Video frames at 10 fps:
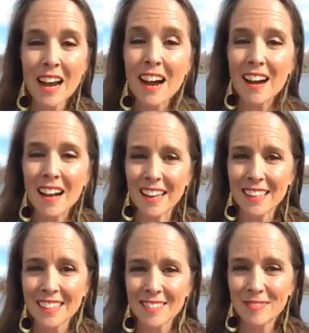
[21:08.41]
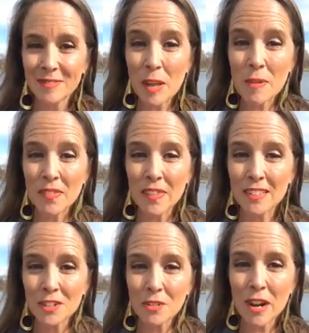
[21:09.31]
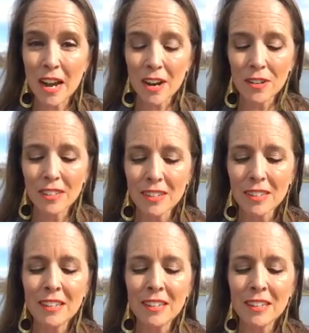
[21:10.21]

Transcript: I am in this crowd,